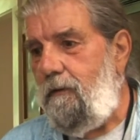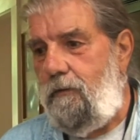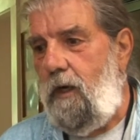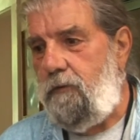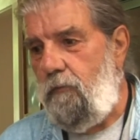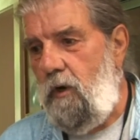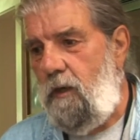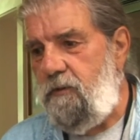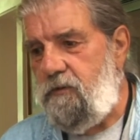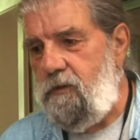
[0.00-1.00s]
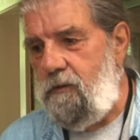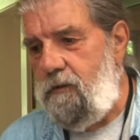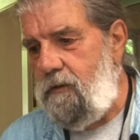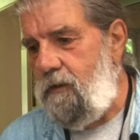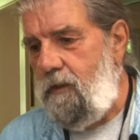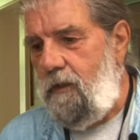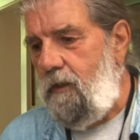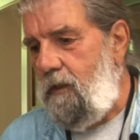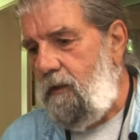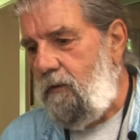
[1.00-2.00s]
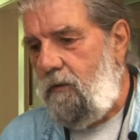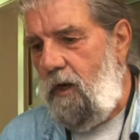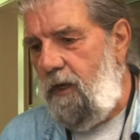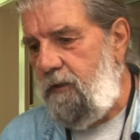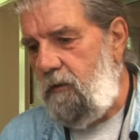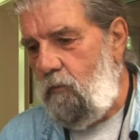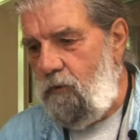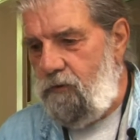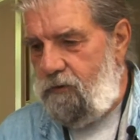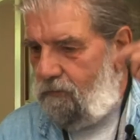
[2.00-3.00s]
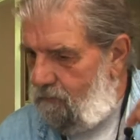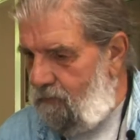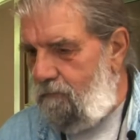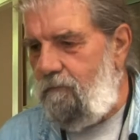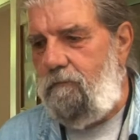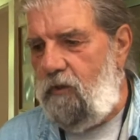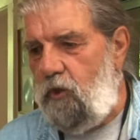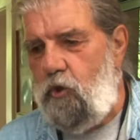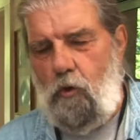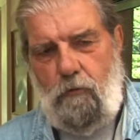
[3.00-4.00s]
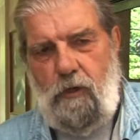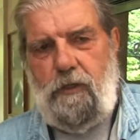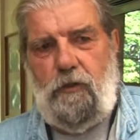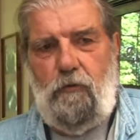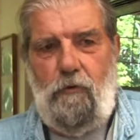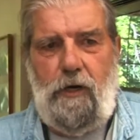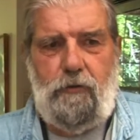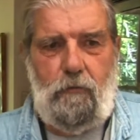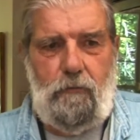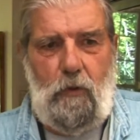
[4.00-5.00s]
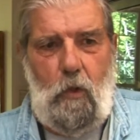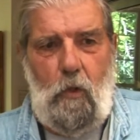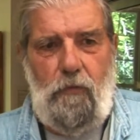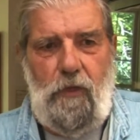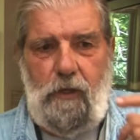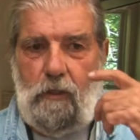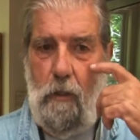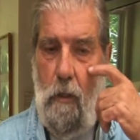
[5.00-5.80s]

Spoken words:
Dr. Robinson, the guy that was the curator, director of the whole thing.